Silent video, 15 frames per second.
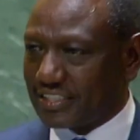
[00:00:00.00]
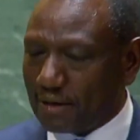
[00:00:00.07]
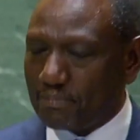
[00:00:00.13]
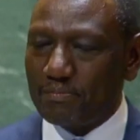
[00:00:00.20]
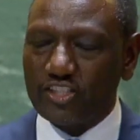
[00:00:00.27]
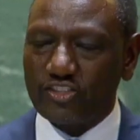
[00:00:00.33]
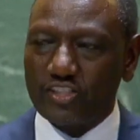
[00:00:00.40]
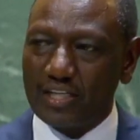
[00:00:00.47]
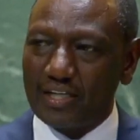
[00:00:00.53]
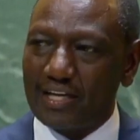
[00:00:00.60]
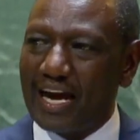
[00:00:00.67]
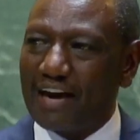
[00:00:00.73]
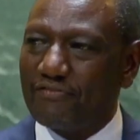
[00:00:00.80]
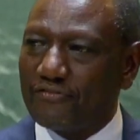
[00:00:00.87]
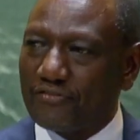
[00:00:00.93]

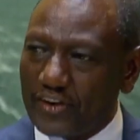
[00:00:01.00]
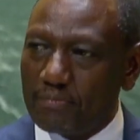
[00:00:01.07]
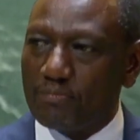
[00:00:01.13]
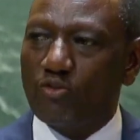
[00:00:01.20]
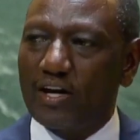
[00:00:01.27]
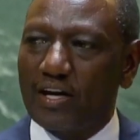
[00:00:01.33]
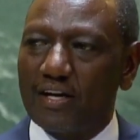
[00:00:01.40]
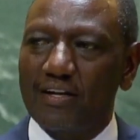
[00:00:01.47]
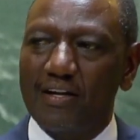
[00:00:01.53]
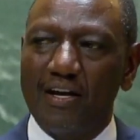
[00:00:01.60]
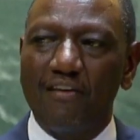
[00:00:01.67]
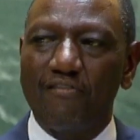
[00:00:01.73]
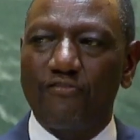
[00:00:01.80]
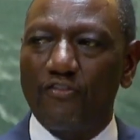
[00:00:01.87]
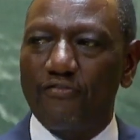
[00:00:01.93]
establishing a
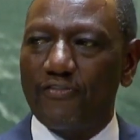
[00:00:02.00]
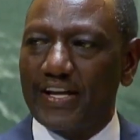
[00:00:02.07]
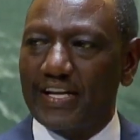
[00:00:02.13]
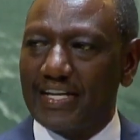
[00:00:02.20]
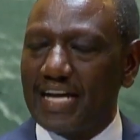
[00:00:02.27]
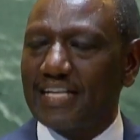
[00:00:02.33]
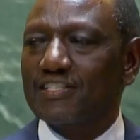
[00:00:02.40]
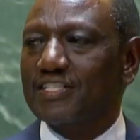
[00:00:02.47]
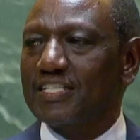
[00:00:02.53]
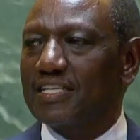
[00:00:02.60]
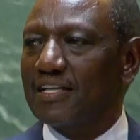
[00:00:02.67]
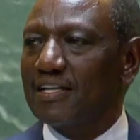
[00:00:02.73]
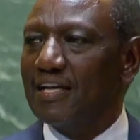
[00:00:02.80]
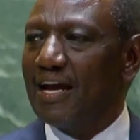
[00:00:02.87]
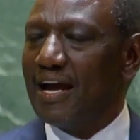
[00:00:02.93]
framework for
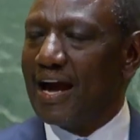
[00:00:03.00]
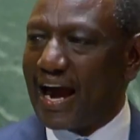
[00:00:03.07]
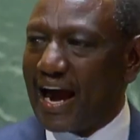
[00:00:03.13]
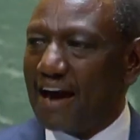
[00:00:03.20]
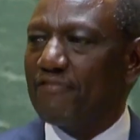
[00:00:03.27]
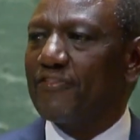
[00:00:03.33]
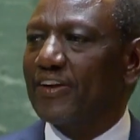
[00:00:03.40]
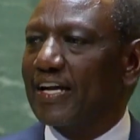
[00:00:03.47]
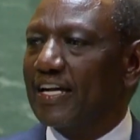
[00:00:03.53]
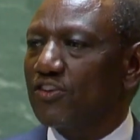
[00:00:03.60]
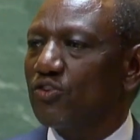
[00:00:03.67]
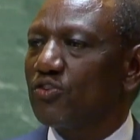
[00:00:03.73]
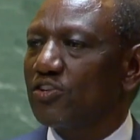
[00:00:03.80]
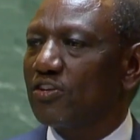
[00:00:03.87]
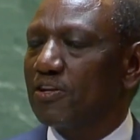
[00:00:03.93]
financing
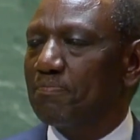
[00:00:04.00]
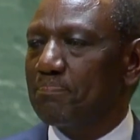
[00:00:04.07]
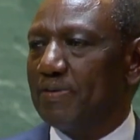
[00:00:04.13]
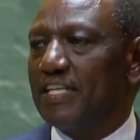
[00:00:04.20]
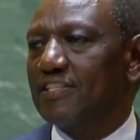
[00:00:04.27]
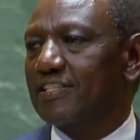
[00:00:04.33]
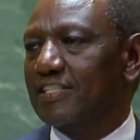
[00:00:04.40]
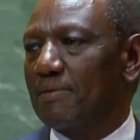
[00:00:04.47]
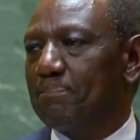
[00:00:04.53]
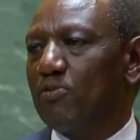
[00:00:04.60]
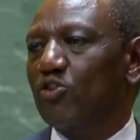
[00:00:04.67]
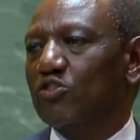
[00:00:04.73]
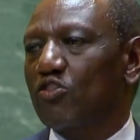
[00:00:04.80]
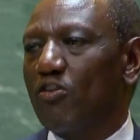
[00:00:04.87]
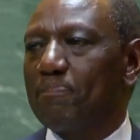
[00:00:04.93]
Africa Union peace
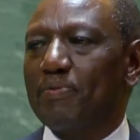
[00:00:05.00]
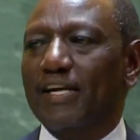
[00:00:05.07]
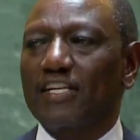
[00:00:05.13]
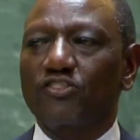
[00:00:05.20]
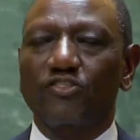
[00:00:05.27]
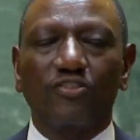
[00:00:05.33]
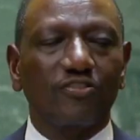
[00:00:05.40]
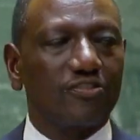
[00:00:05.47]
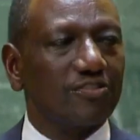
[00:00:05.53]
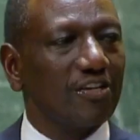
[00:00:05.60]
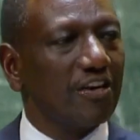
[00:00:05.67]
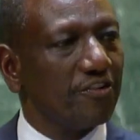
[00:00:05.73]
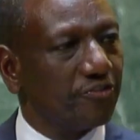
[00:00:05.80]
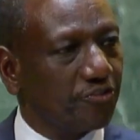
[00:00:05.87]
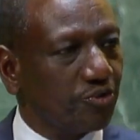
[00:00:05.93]
support
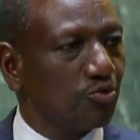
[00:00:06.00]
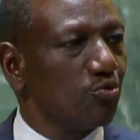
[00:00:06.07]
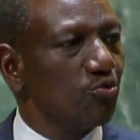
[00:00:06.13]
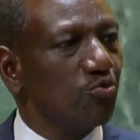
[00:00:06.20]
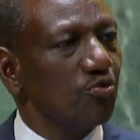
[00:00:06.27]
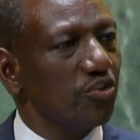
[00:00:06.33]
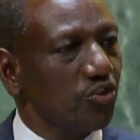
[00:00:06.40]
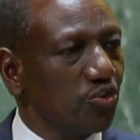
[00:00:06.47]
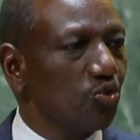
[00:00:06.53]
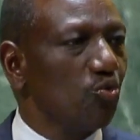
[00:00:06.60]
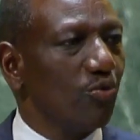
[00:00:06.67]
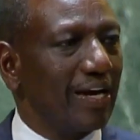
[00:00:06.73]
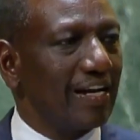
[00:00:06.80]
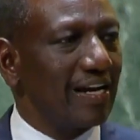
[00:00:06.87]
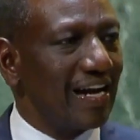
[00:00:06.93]
operations through
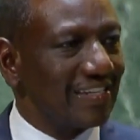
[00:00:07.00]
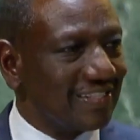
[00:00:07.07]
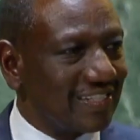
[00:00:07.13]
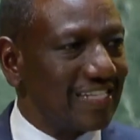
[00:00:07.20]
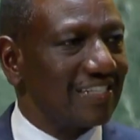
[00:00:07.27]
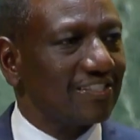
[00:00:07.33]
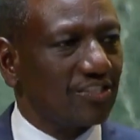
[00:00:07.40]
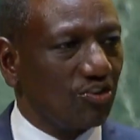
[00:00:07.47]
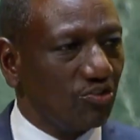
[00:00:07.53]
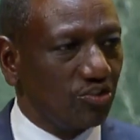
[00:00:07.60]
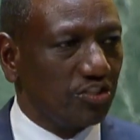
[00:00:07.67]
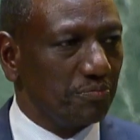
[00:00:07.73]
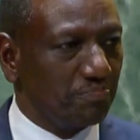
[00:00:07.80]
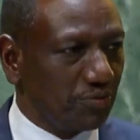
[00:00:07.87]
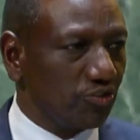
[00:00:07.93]

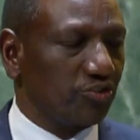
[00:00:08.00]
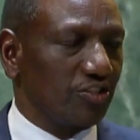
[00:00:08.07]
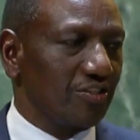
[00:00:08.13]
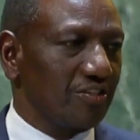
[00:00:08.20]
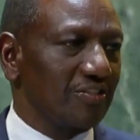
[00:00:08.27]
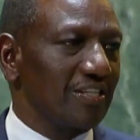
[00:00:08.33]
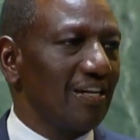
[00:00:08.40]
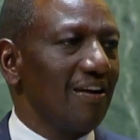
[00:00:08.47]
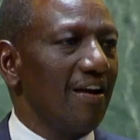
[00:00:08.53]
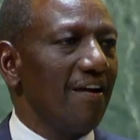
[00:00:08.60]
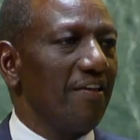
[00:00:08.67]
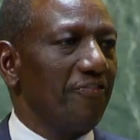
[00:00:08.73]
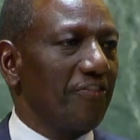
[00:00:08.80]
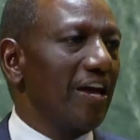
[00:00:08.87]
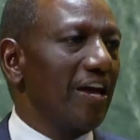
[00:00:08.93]
UN-assessed contributions,